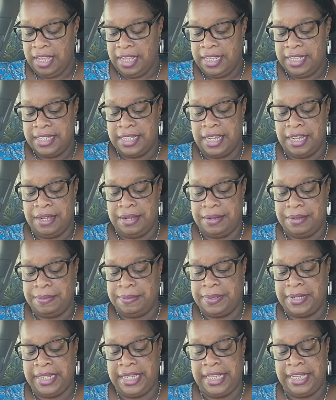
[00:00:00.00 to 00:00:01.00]
So
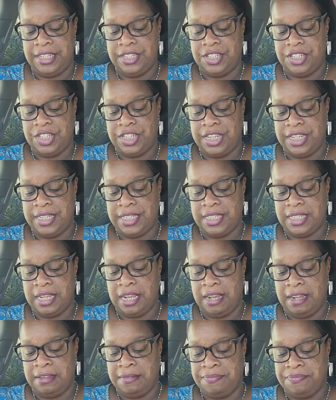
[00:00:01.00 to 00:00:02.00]
please just
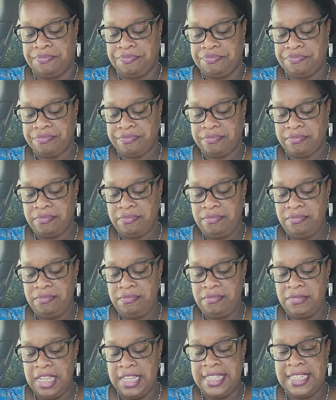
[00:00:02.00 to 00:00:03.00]
um,
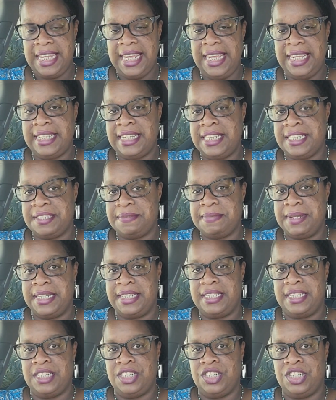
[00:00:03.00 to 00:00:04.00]
take this
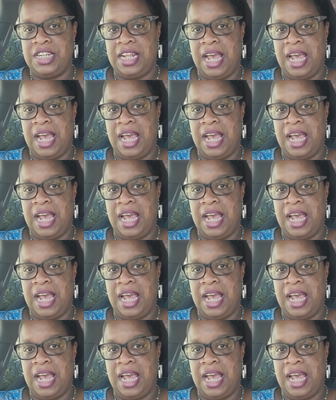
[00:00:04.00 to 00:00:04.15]
message and